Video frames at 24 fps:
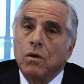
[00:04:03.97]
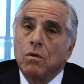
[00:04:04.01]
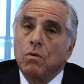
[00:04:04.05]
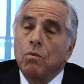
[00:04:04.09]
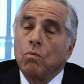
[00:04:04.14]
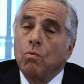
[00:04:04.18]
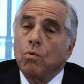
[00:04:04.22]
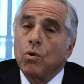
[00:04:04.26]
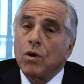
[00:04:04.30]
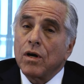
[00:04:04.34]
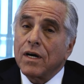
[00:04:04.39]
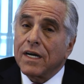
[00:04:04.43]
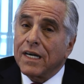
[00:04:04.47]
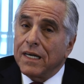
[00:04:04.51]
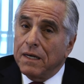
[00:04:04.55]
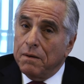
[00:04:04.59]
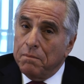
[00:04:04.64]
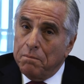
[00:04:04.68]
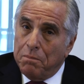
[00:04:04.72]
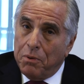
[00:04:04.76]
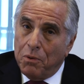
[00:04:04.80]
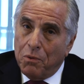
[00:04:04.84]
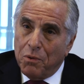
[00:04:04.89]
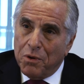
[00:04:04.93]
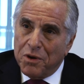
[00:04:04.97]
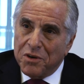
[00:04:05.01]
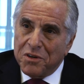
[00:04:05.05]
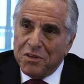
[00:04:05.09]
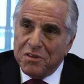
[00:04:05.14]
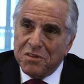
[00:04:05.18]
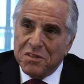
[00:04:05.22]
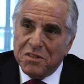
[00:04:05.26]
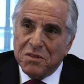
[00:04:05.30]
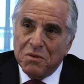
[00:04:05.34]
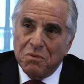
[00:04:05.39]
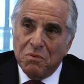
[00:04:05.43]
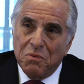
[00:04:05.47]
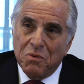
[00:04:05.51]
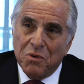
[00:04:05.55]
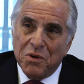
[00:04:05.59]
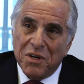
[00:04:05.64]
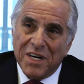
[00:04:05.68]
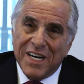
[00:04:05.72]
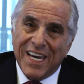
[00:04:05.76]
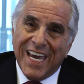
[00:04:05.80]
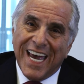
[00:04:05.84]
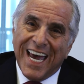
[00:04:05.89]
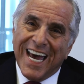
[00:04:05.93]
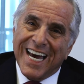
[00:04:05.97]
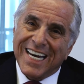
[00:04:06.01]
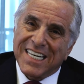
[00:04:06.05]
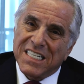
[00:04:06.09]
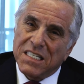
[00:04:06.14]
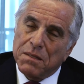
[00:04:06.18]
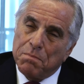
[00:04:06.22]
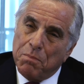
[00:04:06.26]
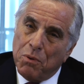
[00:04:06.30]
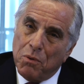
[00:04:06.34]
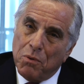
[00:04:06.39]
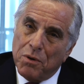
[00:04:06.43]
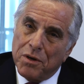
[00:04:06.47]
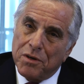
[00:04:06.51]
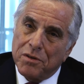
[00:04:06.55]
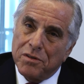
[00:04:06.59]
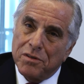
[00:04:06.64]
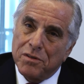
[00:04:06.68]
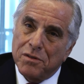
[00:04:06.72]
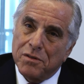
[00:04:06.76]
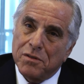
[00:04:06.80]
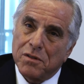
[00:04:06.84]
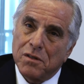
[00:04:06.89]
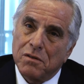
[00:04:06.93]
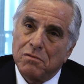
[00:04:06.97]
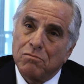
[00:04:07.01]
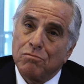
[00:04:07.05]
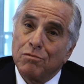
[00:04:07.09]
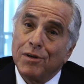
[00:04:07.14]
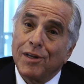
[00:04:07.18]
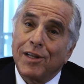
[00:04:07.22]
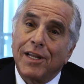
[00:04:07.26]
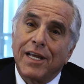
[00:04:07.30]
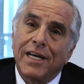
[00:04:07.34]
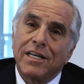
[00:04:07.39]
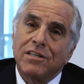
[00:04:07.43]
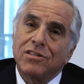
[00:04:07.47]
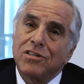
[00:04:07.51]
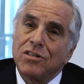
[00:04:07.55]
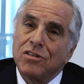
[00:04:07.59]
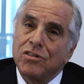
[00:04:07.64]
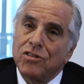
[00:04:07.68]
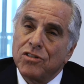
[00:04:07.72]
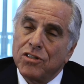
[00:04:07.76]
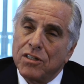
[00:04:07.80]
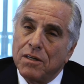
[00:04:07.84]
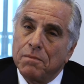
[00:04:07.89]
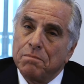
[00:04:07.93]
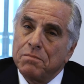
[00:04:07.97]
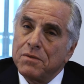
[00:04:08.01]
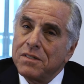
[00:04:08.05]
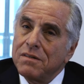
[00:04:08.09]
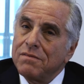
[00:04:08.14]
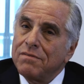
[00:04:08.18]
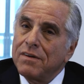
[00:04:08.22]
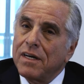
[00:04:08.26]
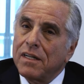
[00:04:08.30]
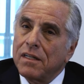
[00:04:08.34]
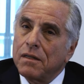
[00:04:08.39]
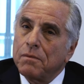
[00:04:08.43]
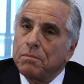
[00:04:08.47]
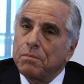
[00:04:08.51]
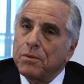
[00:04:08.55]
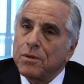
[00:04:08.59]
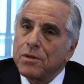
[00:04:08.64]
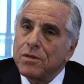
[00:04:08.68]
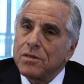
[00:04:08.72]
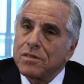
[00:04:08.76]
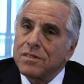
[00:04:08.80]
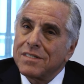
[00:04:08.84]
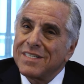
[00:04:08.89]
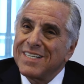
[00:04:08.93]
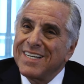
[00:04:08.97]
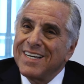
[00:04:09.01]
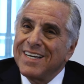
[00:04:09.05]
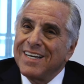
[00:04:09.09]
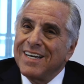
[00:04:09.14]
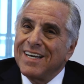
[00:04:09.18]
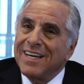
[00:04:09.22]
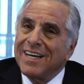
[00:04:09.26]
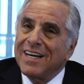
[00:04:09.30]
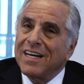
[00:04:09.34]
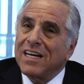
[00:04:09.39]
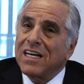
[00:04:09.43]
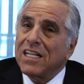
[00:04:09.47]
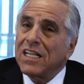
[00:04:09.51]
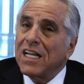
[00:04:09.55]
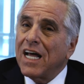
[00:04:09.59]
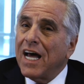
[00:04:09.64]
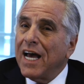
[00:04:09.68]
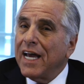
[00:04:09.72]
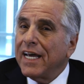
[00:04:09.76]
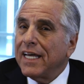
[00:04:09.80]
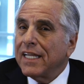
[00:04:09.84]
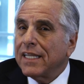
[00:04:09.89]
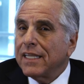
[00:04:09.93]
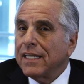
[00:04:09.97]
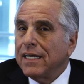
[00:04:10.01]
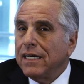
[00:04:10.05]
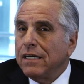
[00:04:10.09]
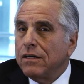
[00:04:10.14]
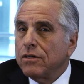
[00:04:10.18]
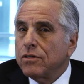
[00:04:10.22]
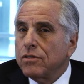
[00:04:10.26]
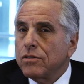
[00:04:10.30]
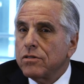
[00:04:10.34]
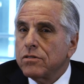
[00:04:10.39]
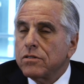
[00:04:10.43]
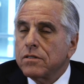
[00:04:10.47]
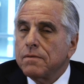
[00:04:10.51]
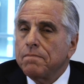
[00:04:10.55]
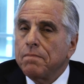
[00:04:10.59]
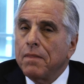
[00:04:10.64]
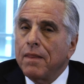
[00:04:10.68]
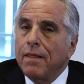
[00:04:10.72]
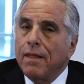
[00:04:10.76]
work importers, work exporters, relationship developers, client leaders,